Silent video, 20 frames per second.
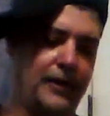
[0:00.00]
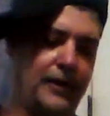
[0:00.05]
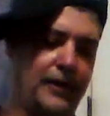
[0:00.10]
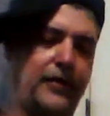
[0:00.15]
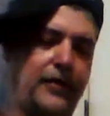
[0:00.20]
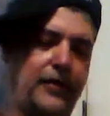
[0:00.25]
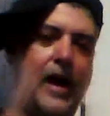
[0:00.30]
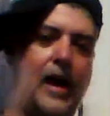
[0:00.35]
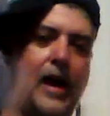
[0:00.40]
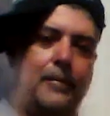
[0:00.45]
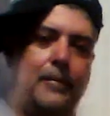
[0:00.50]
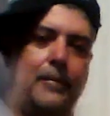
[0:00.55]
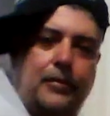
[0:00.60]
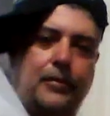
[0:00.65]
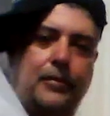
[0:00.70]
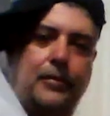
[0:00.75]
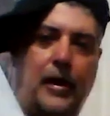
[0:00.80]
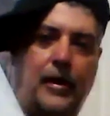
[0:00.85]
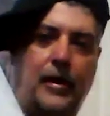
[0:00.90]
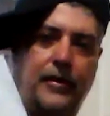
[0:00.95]
in this cop
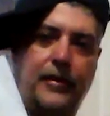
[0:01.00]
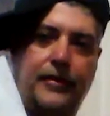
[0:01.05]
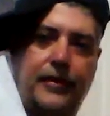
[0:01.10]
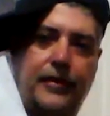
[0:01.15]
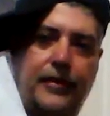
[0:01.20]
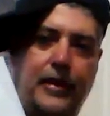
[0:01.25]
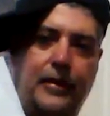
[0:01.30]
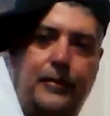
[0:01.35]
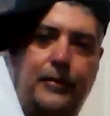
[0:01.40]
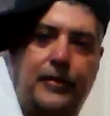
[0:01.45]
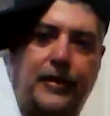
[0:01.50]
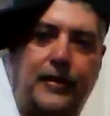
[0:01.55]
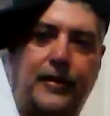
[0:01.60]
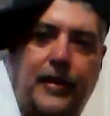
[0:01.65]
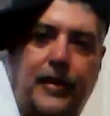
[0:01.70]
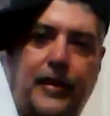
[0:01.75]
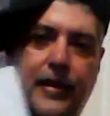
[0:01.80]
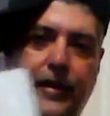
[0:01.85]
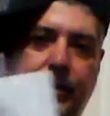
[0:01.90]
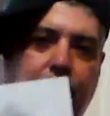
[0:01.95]
is part of the same
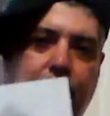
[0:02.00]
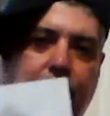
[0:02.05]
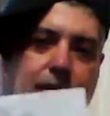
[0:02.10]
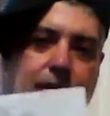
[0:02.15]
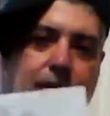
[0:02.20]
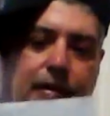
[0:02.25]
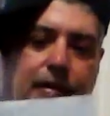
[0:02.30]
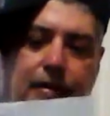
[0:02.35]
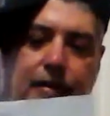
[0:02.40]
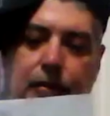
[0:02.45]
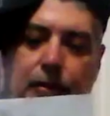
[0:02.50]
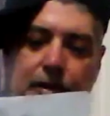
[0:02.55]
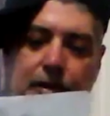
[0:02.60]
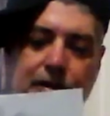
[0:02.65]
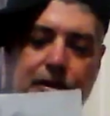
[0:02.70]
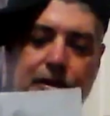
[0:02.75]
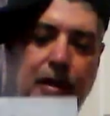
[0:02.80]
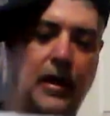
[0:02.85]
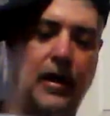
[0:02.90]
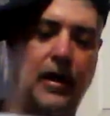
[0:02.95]
satanic coven,
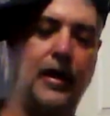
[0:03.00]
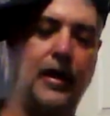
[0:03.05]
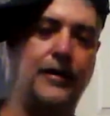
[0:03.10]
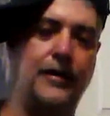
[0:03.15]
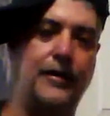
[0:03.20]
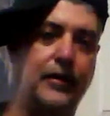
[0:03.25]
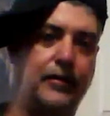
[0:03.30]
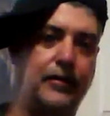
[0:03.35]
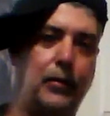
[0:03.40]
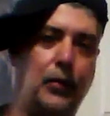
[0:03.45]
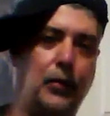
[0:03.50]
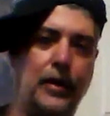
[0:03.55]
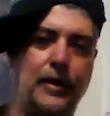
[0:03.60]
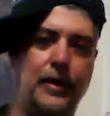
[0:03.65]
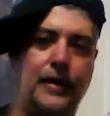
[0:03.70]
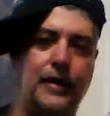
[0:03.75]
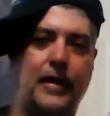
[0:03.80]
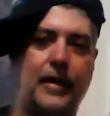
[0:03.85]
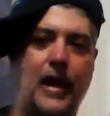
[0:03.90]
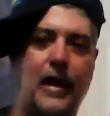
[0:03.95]
which at this point
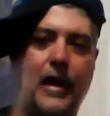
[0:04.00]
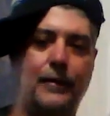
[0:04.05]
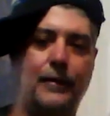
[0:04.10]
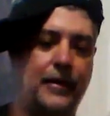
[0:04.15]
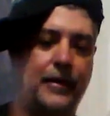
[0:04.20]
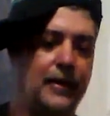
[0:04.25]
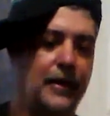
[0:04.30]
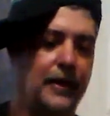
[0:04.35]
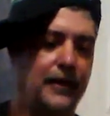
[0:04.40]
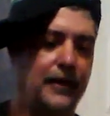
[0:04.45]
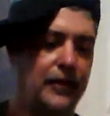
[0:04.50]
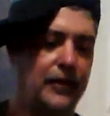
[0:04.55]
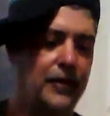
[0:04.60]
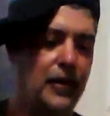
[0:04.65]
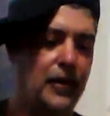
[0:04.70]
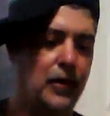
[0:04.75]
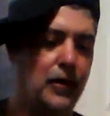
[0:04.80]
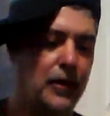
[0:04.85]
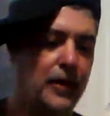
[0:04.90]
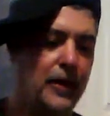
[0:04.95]
in the comic he doesn't
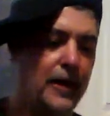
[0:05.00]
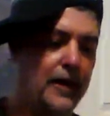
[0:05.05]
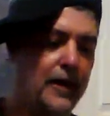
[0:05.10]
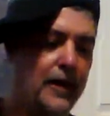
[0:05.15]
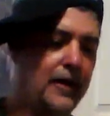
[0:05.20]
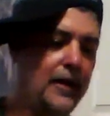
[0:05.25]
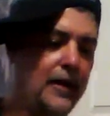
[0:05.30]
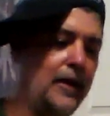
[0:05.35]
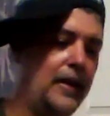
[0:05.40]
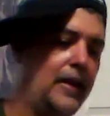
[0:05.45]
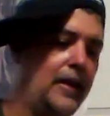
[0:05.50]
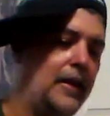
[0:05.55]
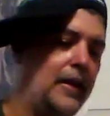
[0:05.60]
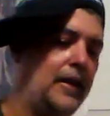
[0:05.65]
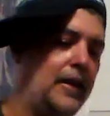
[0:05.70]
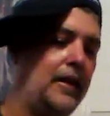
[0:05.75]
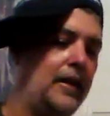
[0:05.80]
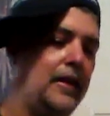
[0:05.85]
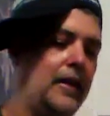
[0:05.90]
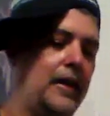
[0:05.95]
know yet.
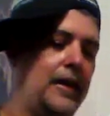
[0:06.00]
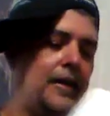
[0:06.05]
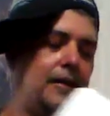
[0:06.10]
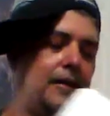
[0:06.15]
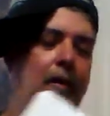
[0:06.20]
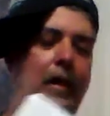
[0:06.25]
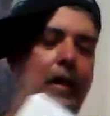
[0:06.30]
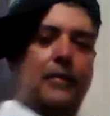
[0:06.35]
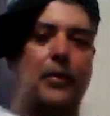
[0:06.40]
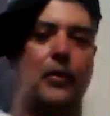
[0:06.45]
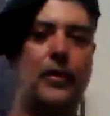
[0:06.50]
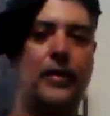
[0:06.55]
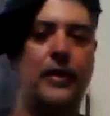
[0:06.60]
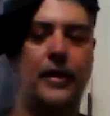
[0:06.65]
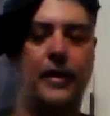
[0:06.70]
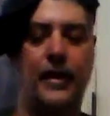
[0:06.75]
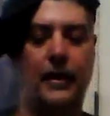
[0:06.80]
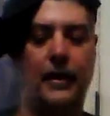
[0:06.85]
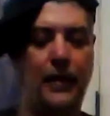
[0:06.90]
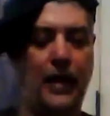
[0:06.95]
And my
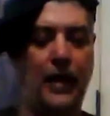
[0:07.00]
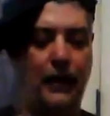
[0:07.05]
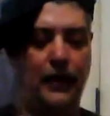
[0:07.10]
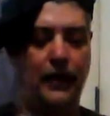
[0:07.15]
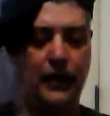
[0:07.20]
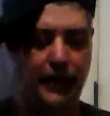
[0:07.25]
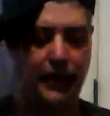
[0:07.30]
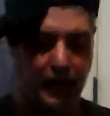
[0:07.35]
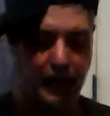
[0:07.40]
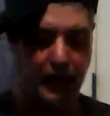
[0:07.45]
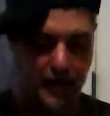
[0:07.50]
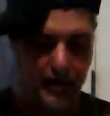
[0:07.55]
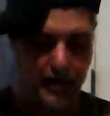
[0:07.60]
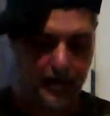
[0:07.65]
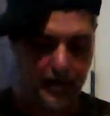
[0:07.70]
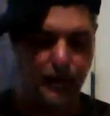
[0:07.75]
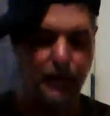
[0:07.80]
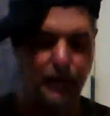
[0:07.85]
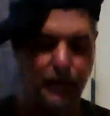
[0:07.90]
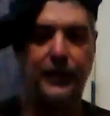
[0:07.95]
point, and I'm not really gonna
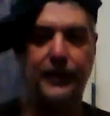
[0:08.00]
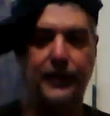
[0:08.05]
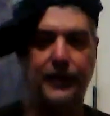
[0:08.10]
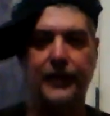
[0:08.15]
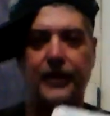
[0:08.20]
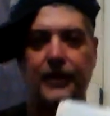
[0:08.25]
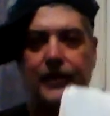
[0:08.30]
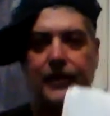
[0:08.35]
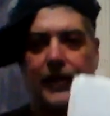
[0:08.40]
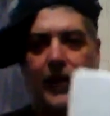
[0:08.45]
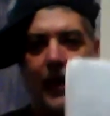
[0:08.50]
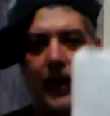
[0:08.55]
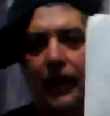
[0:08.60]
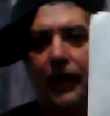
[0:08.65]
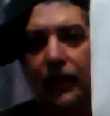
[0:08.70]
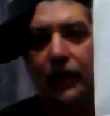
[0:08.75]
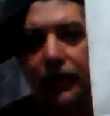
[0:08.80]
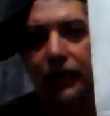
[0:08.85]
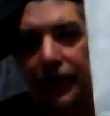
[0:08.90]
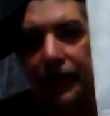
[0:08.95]
do the
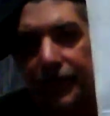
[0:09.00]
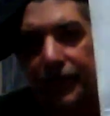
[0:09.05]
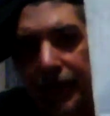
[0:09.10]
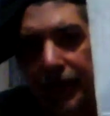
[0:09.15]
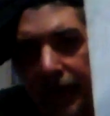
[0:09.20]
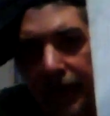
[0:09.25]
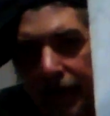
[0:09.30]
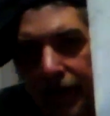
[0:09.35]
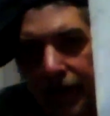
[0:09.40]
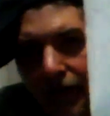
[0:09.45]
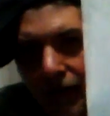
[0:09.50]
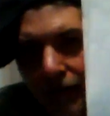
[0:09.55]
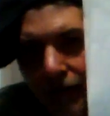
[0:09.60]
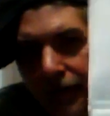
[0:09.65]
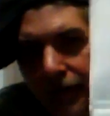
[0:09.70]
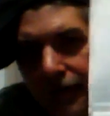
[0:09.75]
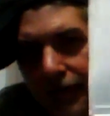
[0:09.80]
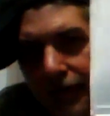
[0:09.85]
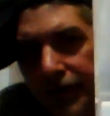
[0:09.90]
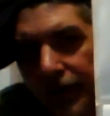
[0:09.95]
detail like the hair and
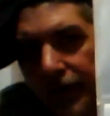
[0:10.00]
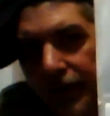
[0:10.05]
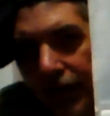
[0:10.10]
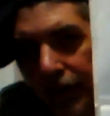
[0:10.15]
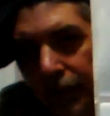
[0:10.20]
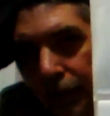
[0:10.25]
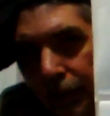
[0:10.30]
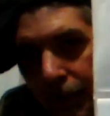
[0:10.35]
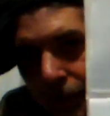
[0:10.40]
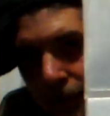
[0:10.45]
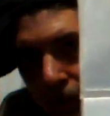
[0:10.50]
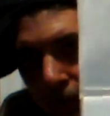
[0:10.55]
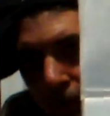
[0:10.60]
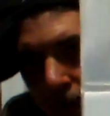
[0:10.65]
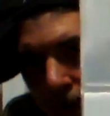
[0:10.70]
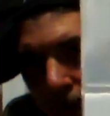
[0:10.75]
everything yet. I will do